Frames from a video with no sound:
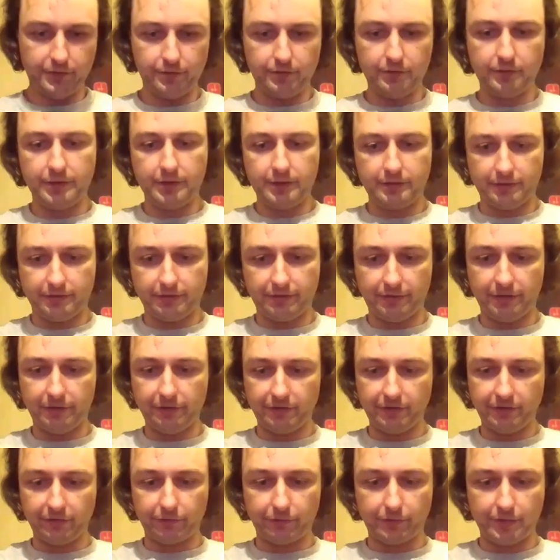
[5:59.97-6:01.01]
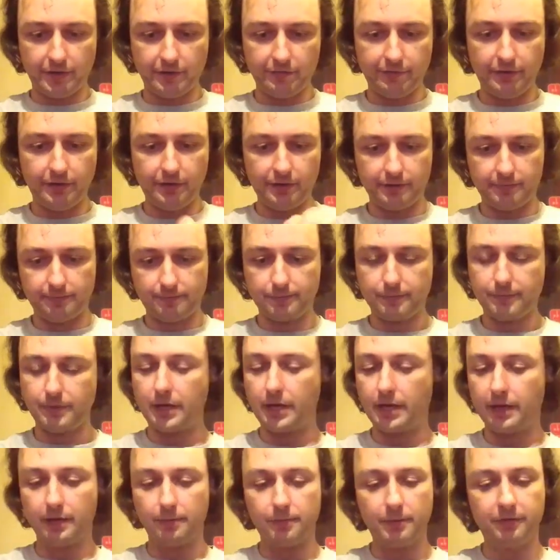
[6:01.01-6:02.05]
Like, these things are heavy, and
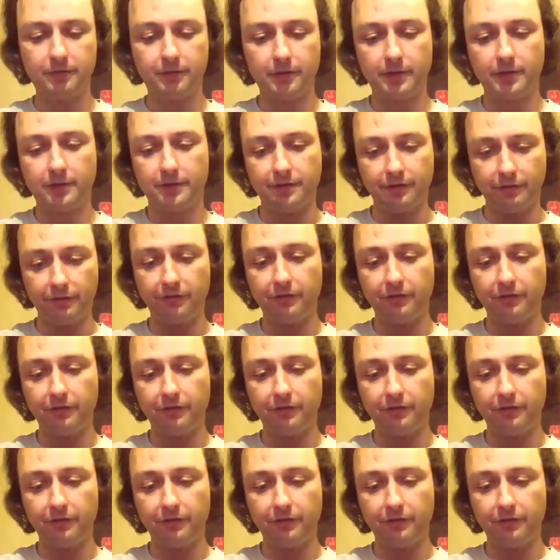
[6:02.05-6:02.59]
let me tell you, this is